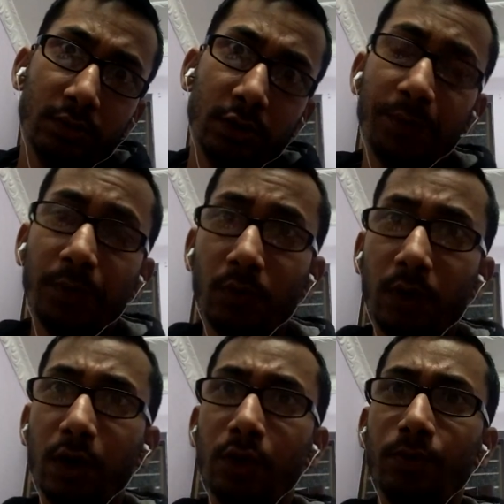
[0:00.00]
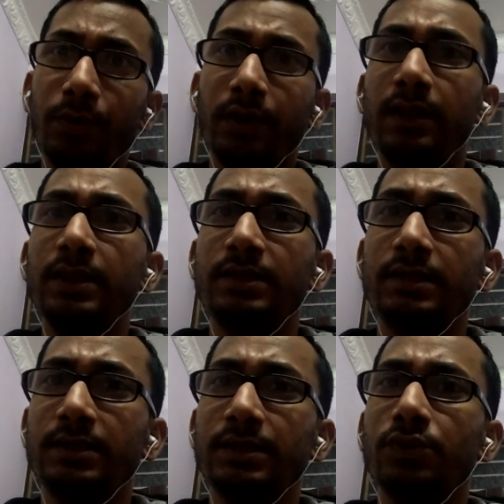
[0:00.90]
if you want to increase
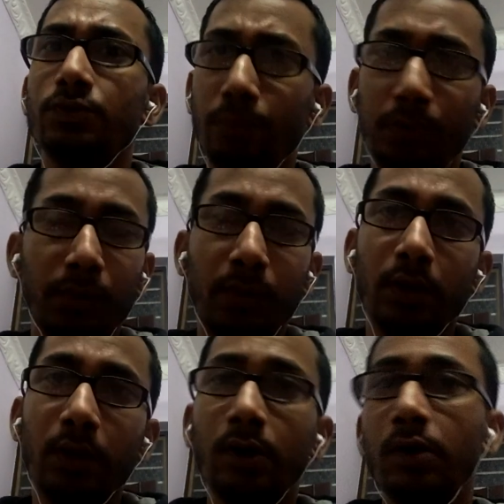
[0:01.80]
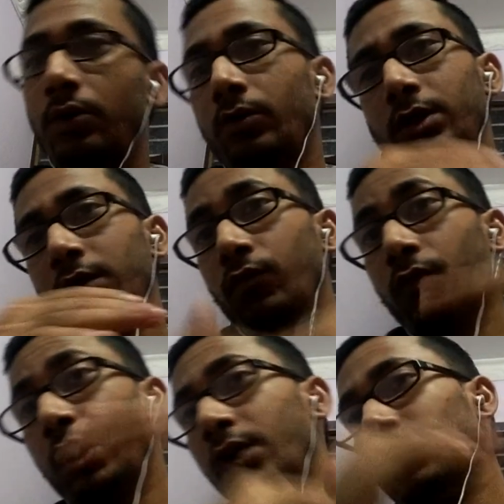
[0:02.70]
this issue on the
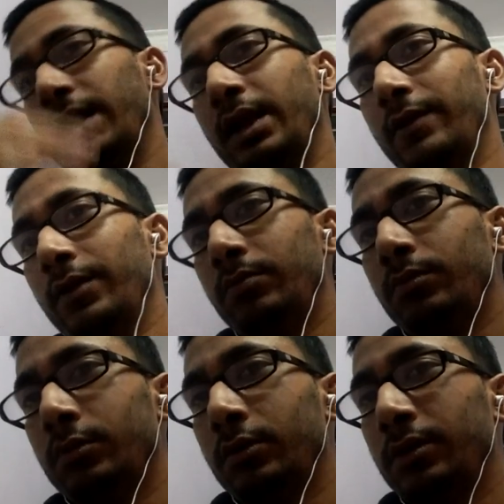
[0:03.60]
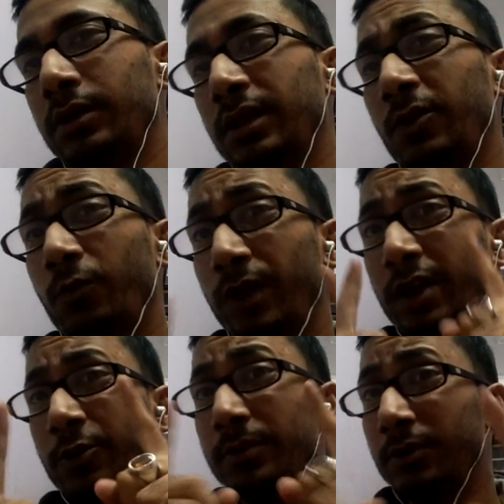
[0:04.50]
worldwide level, then where
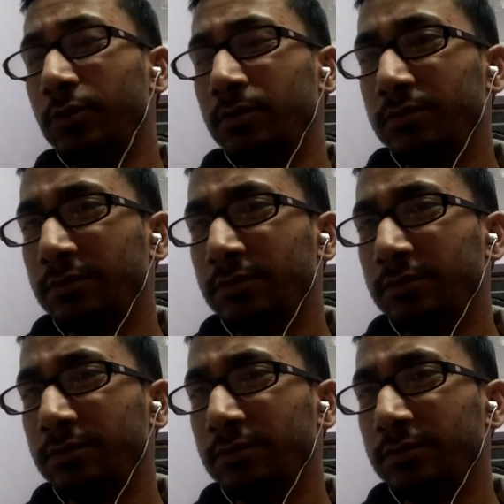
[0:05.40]
you will go?